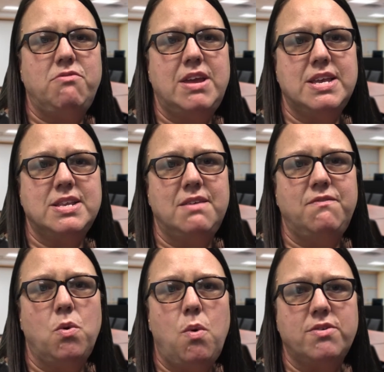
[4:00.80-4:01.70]
reasoning
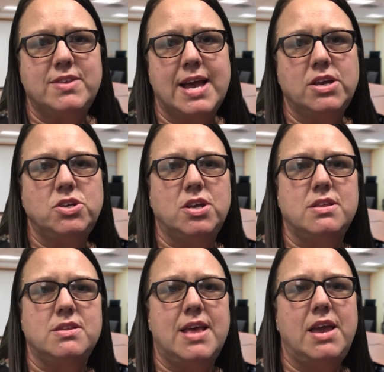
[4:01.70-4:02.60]
for what
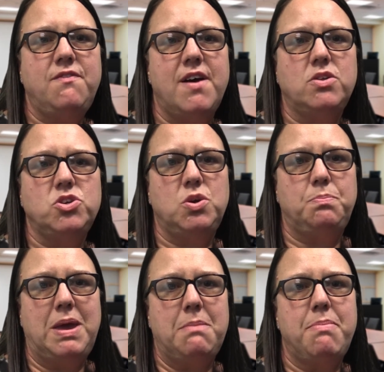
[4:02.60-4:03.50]
sanctions they felt
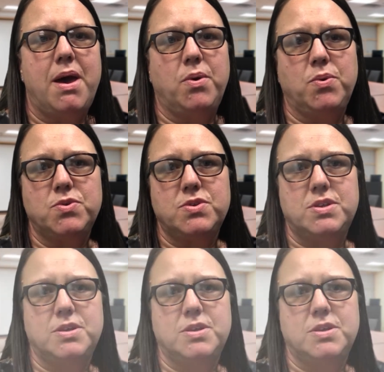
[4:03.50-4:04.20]
should be imposed.